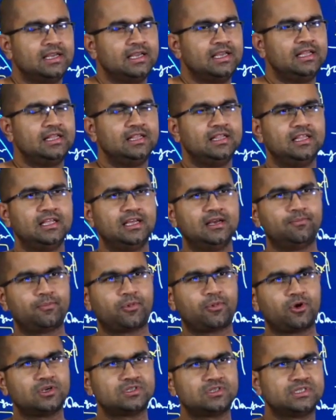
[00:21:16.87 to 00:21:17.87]
in the
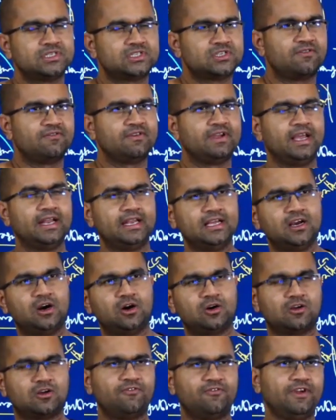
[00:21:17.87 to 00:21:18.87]
process of getting
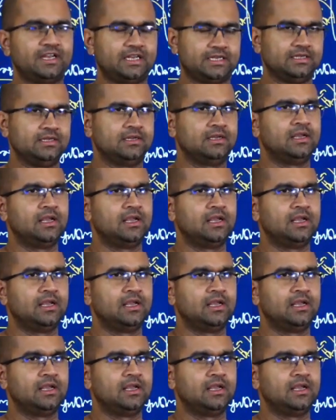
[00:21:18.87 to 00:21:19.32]
out of it